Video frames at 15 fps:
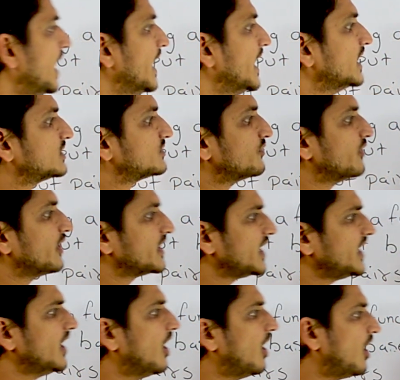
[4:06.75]
It's
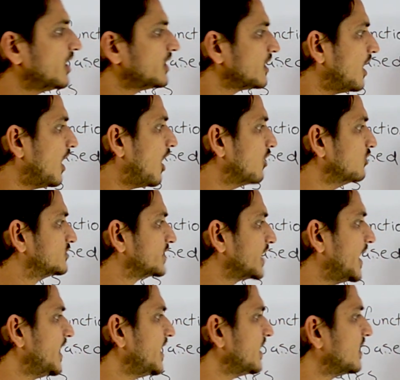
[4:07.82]
very hot
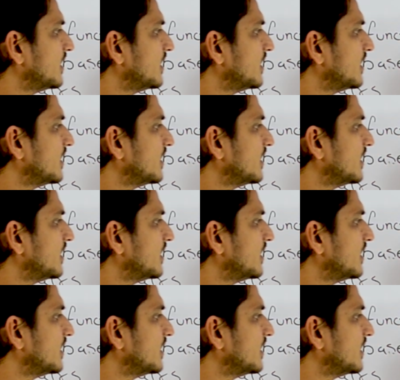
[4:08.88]
outside.